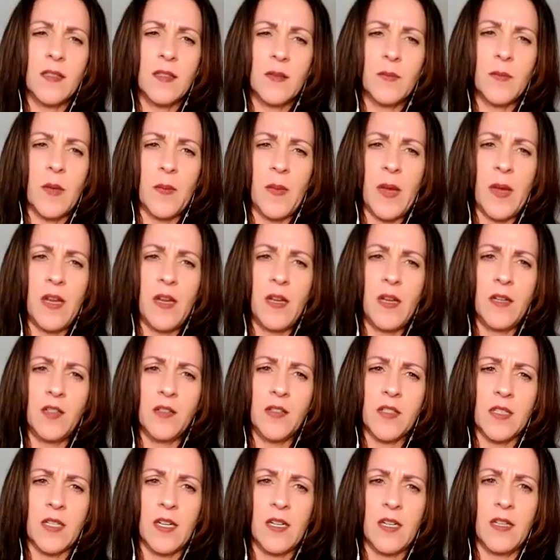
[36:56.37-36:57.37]
Am I
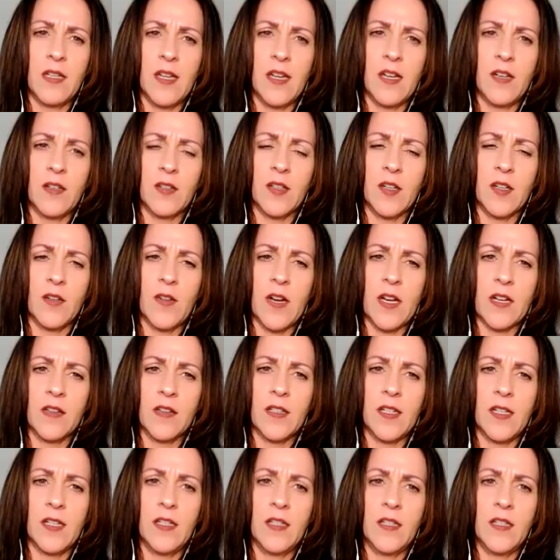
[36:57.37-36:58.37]
understanding that correctly?